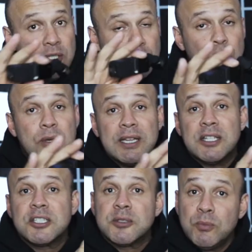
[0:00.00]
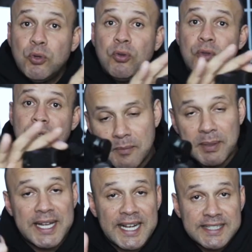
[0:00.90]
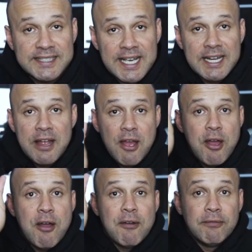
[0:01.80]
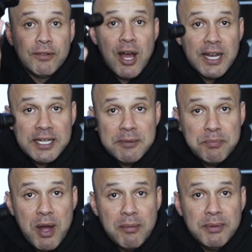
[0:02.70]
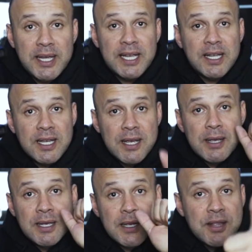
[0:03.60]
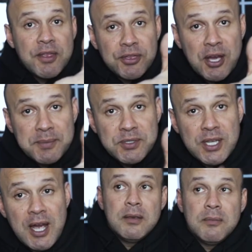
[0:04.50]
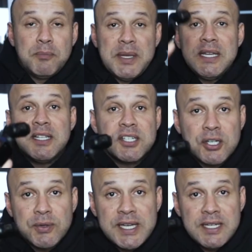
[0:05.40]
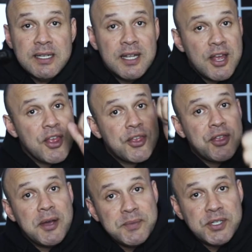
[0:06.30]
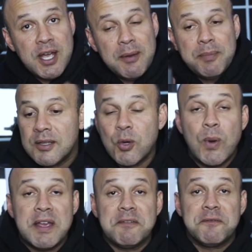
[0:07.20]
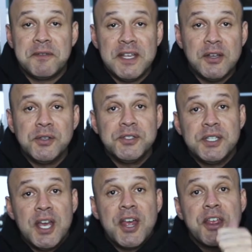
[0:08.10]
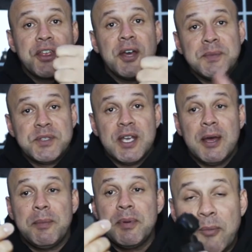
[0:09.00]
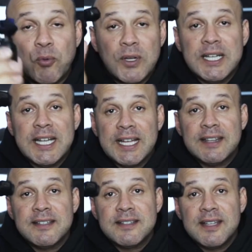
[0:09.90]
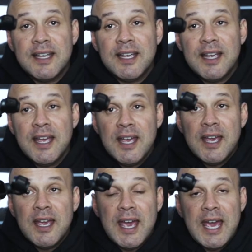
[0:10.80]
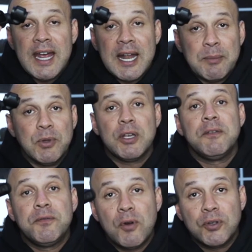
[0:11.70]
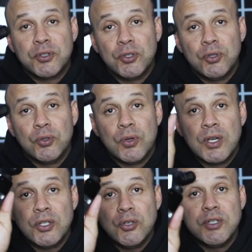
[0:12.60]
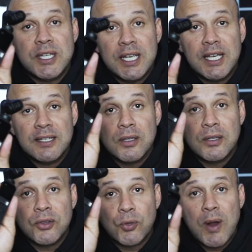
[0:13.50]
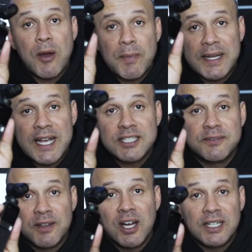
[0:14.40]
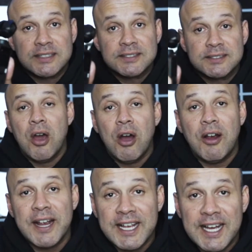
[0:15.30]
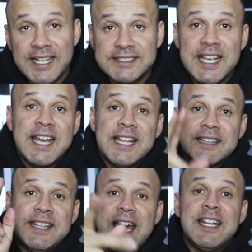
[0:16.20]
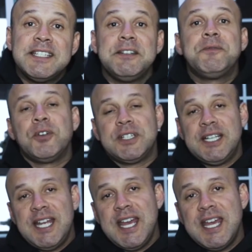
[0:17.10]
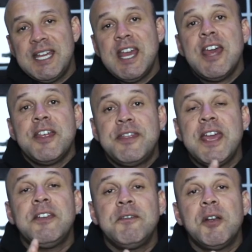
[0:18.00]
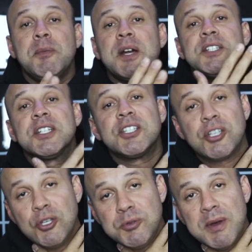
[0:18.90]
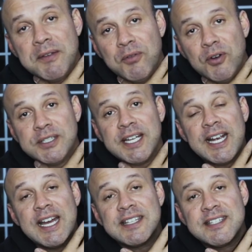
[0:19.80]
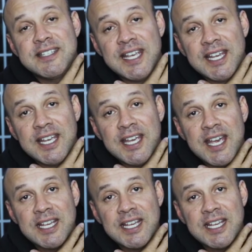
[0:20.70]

You do get the smooth, but like I said, vlogging in public, thumbs up. Being discreet, thumbs up. The way it feels, thumbs up. I really like this thing and I'm looking forward to using it throughout my next vlogs. Alright guys, that is it for today. Thank you very much. Excuse my voice, I got sick.